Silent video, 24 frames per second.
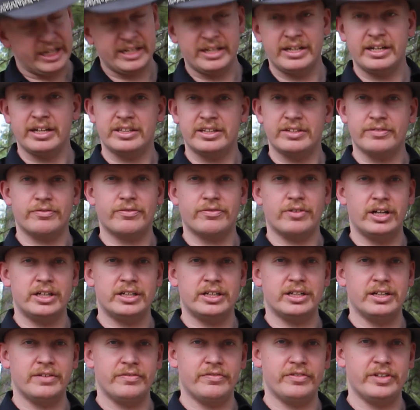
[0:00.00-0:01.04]
button at the
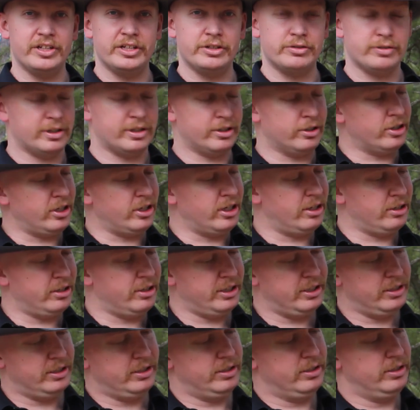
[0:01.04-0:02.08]
front of the trigger
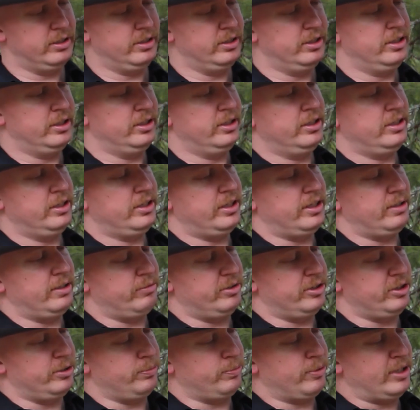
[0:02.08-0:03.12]
guard that
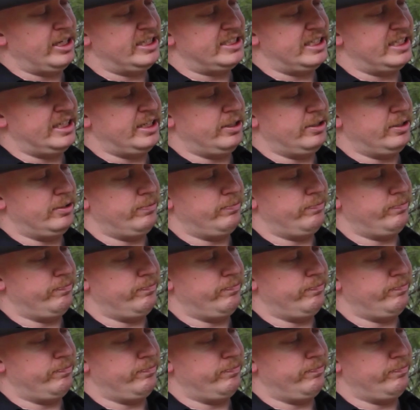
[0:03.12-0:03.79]
when you press it,